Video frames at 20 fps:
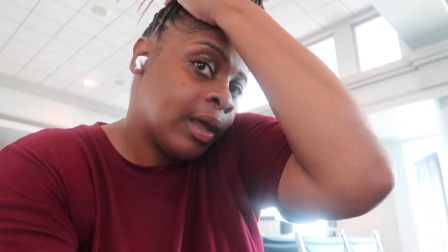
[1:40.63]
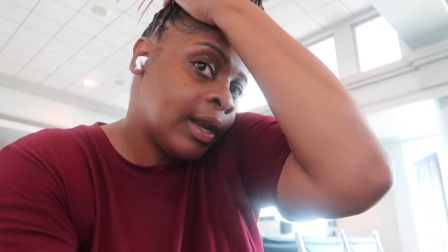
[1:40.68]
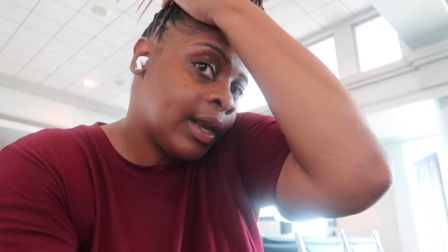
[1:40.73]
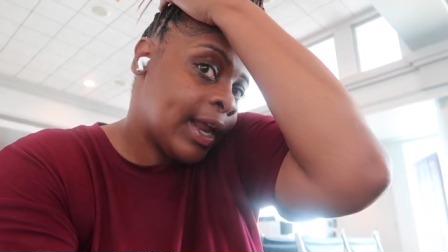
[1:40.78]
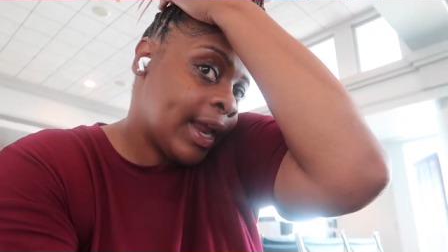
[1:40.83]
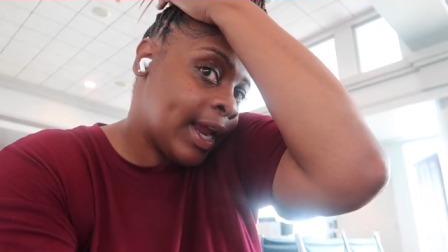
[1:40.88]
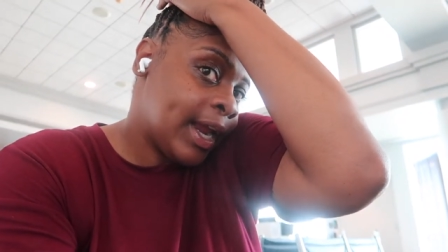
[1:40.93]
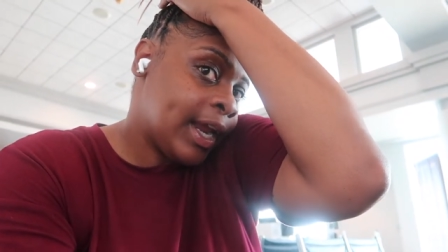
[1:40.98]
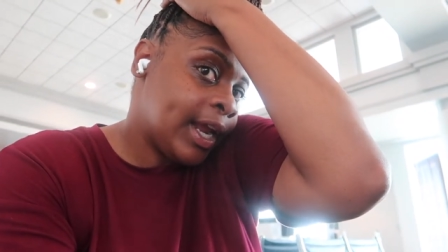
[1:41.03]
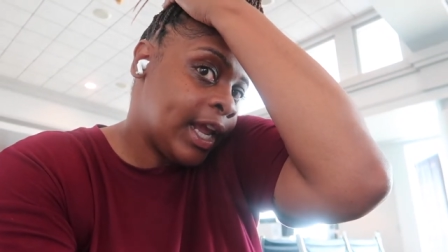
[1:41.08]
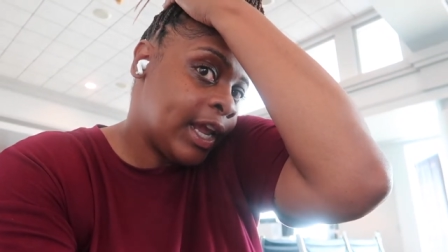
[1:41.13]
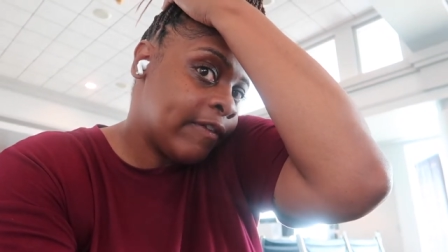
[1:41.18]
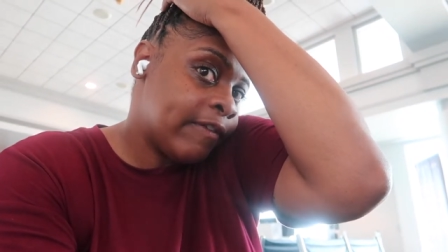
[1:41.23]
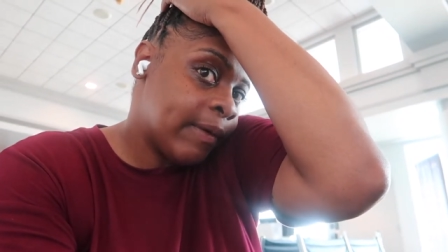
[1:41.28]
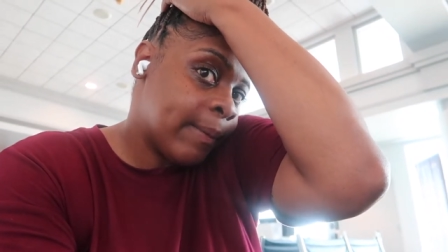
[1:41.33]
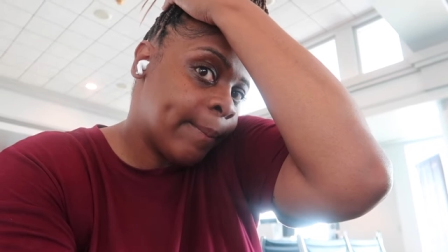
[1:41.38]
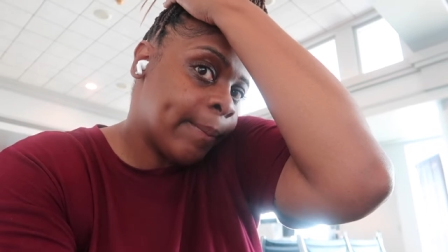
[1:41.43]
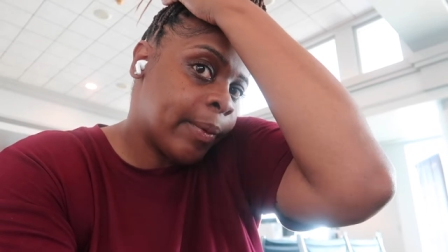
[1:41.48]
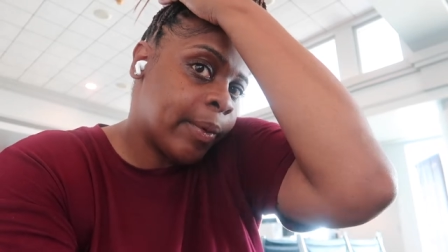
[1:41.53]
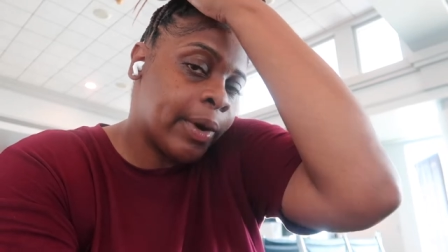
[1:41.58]
They ain't
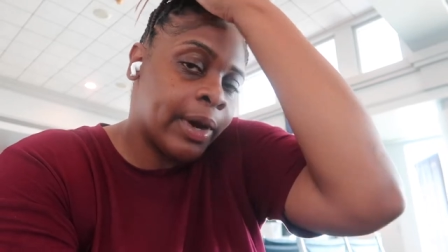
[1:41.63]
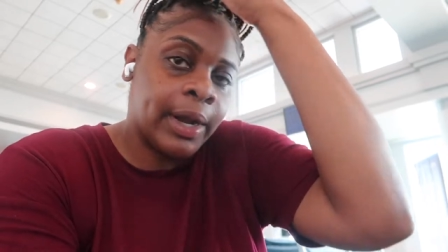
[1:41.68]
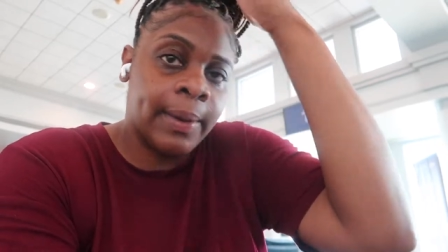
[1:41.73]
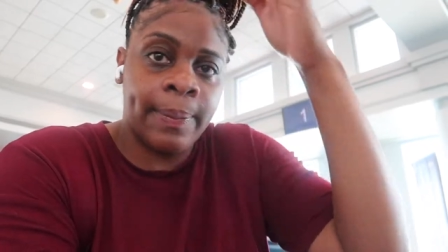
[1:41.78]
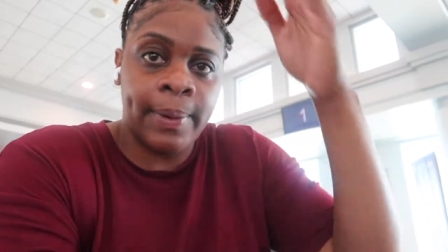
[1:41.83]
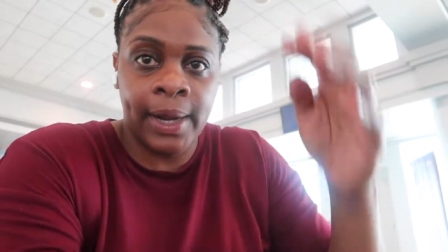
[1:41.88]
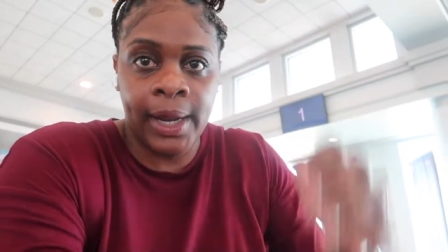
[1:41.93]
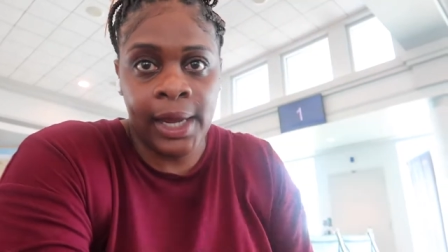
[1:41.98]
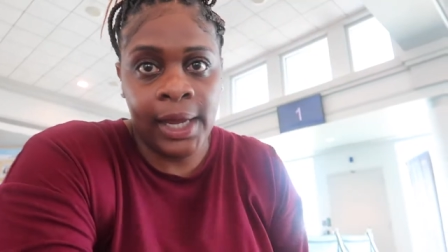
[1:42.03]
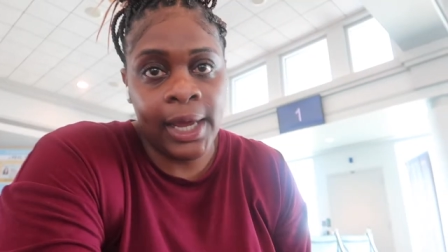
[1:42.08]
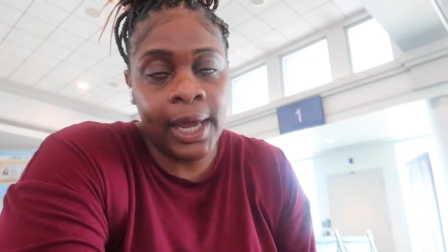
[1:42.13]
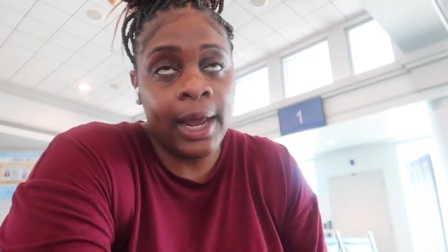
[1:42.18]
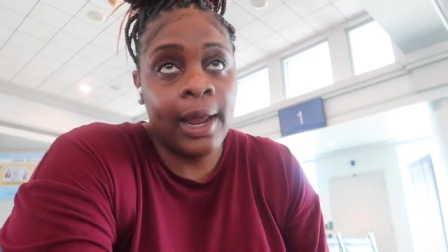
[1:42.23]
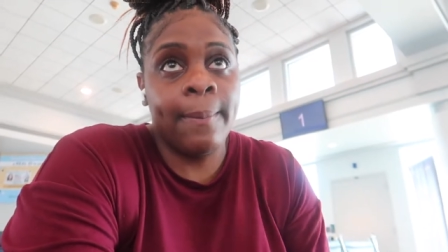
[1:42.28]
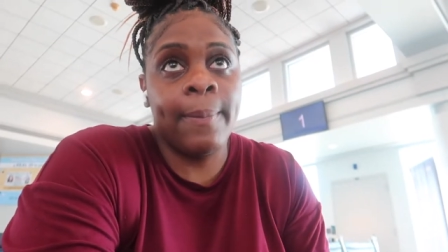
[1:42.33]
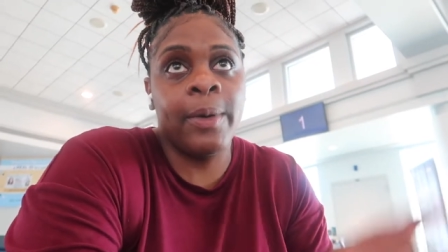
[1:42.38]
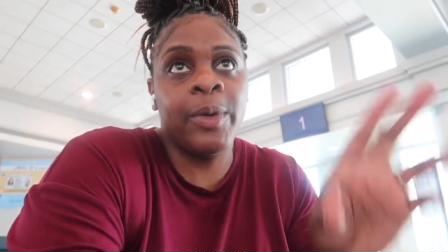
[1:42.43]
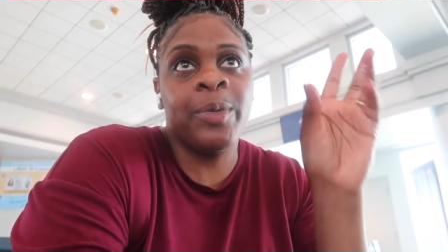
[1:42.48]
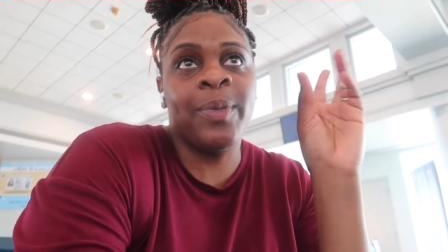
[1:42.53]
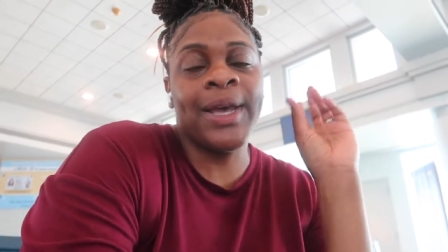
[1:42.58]
even board the plane
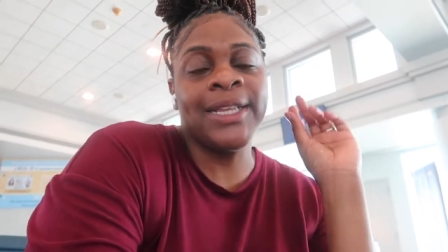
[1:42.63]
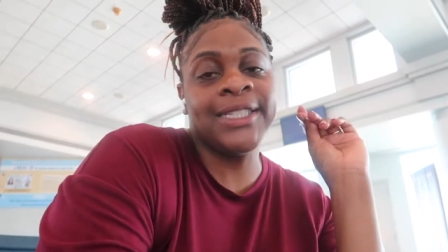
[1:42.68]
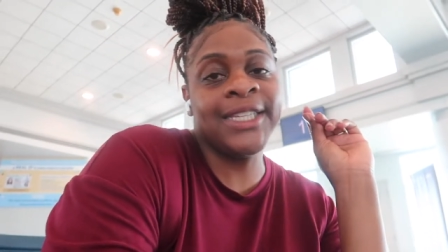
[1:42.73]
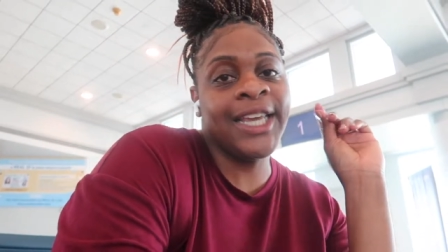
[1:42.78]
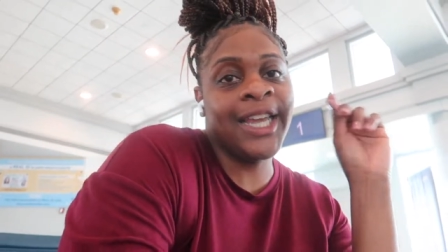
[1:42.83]
yet, but we about to